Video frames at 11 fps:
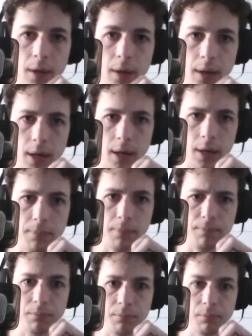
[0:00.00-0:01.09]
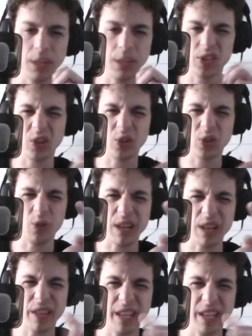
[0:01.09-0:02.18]
plus a little
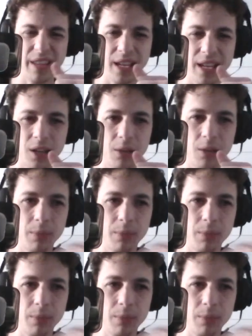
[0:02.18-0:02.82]
2-minute thing at the end.